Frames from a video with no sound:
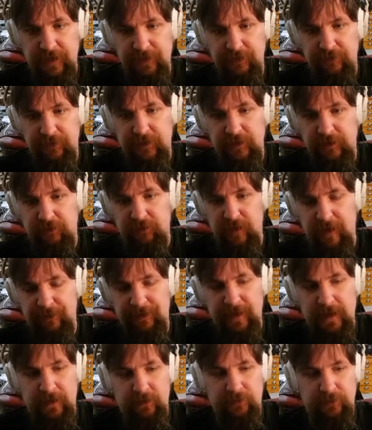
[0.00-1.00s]
we can grab
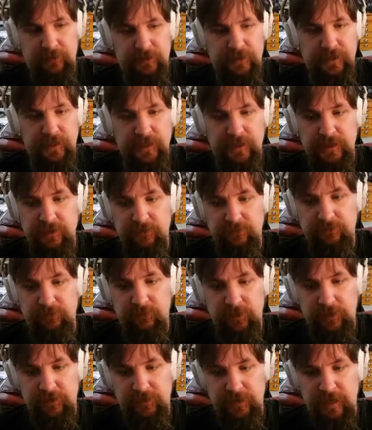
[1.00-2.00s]
that old key.
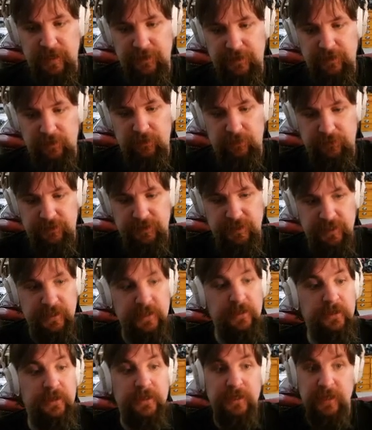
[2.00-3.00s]
Will you take the old key?
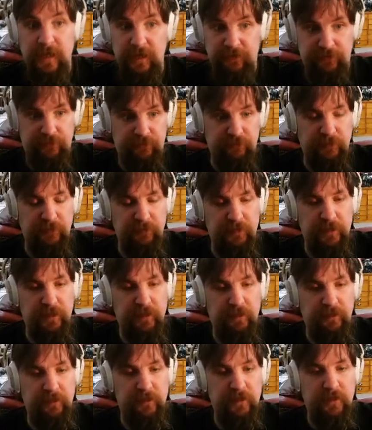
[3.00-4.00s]
Yes, we
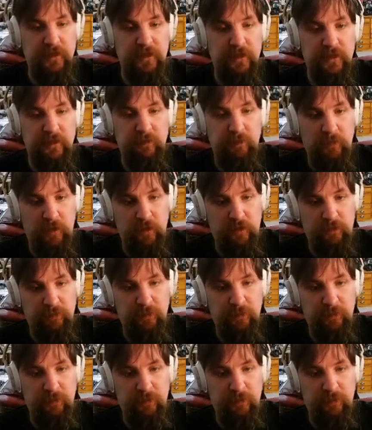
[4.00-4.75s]
will. Mark my